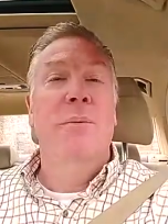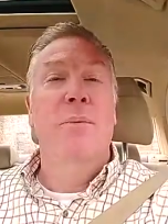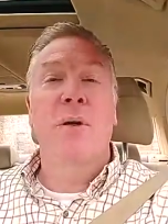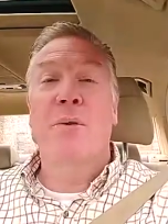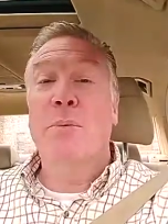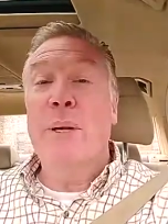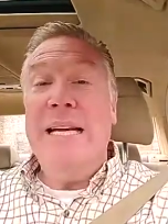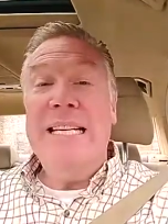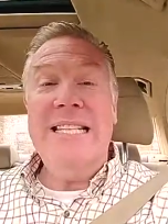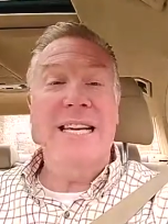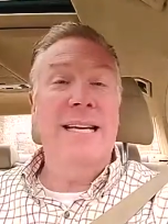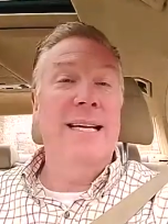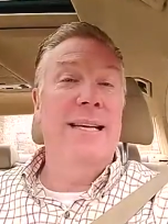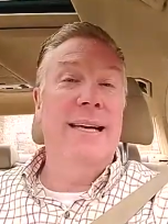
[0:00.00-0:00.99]
with
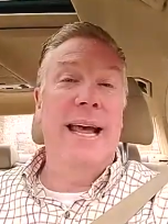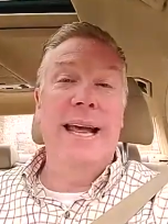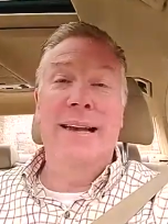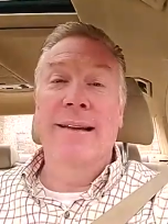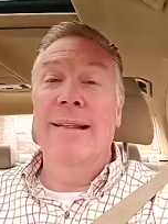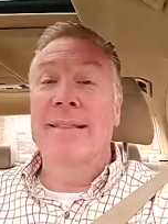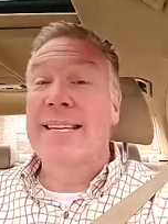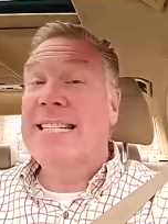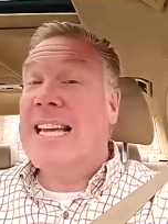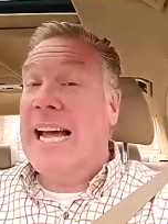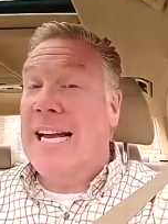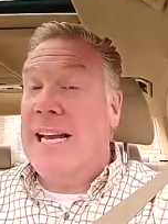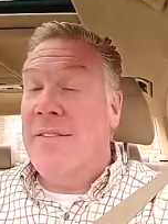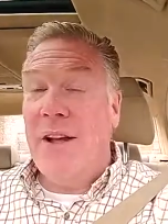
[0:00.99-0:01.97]
reason and, and the
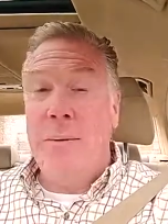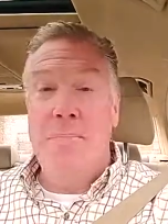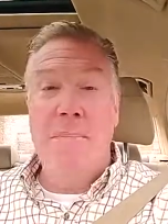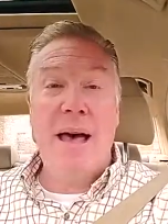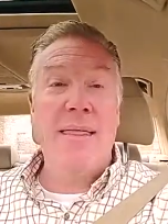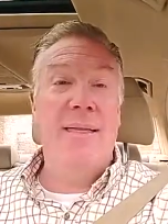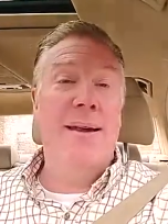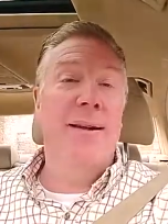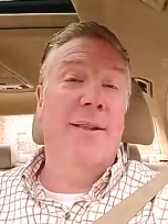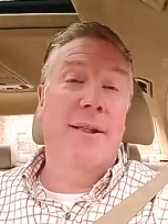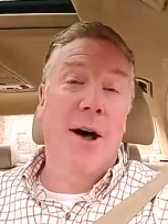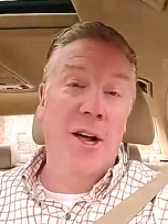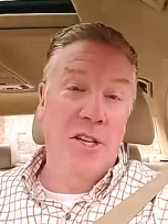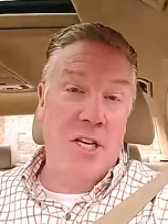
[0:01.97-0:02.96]
scientific method and
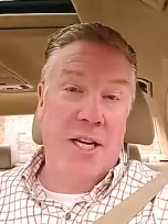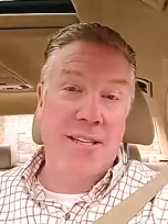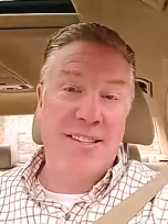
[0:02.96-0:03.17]
logic